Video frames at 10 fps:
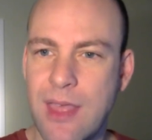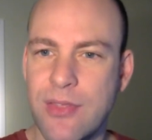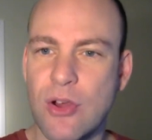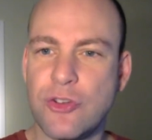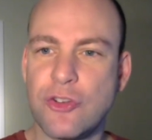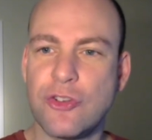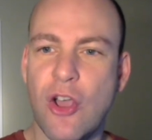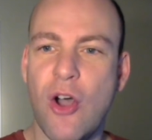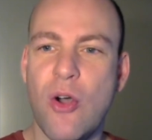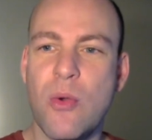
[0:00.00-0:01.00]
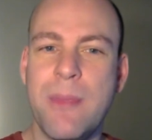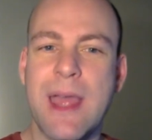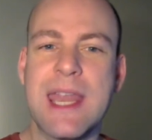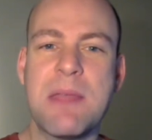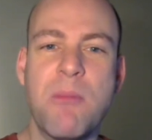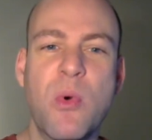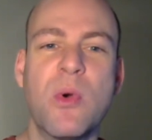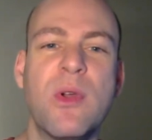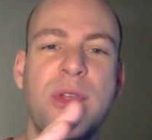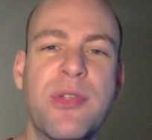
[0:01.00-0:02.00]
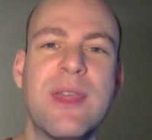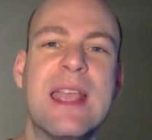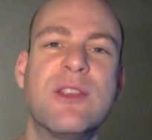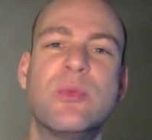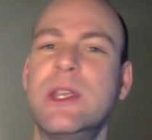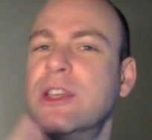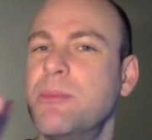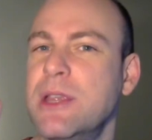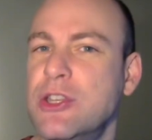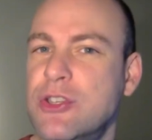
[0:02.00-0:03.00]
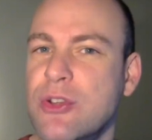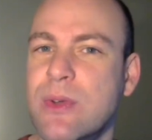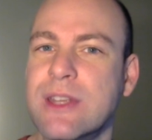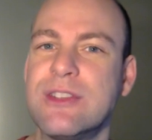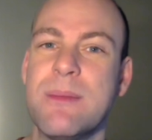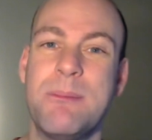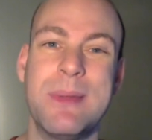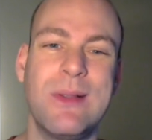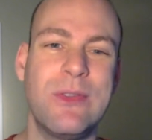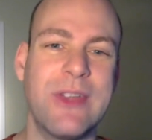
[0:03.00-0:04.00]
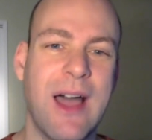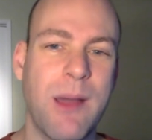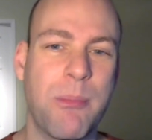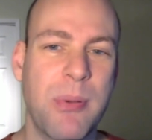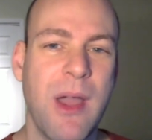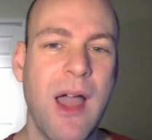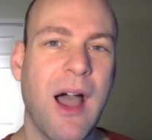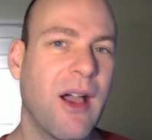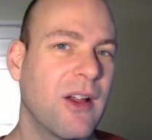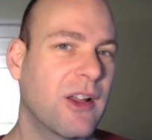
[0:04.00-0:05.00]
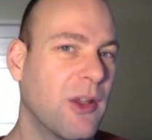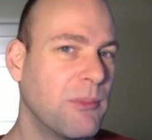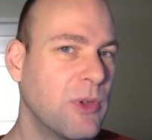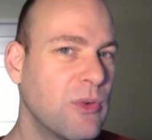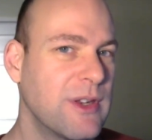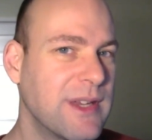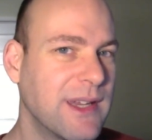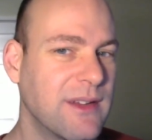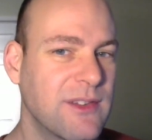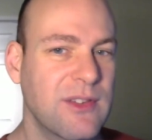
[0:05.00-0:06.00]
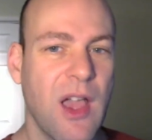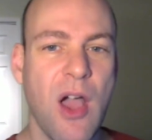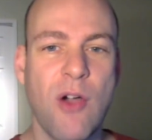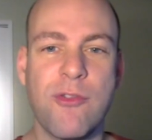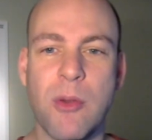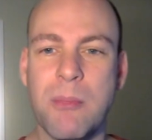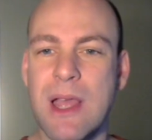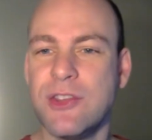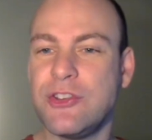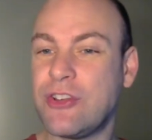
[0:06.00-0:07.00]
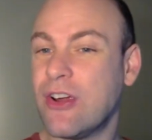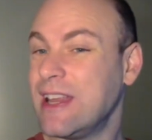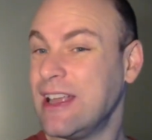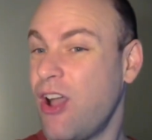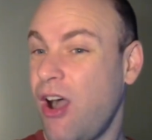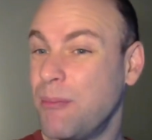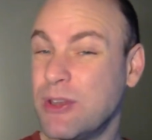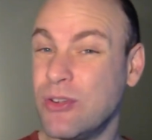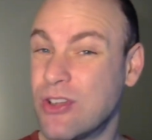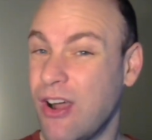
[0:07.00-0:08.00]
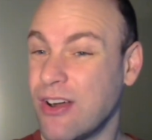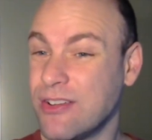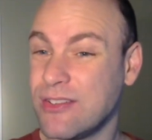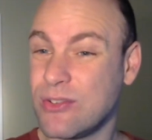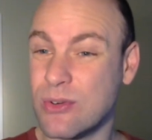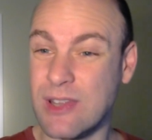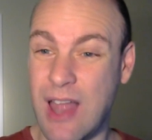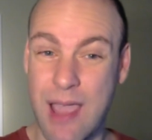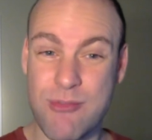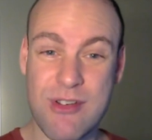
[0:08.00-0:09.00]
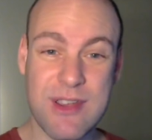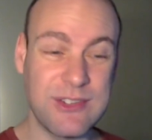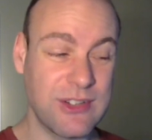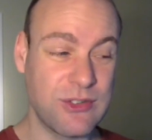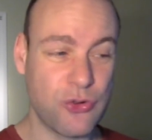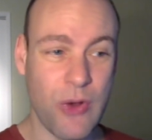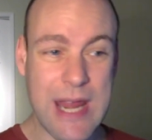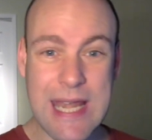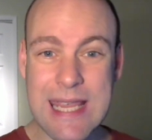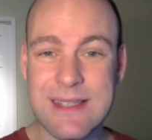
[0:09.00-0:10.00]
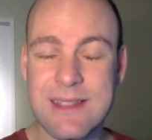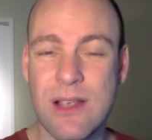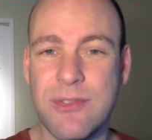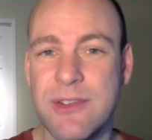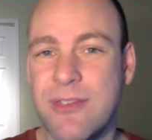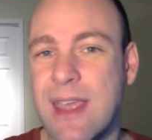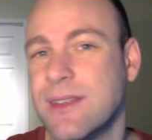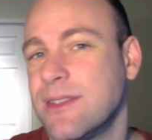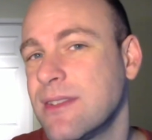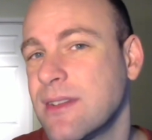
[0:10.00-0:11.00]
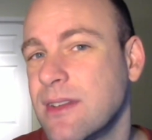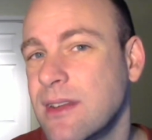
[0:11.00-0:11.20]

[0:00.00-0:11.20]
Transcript: There are so many more things we could be doing to build up our communities, from starting communal gardens or libraries to training in self-defense.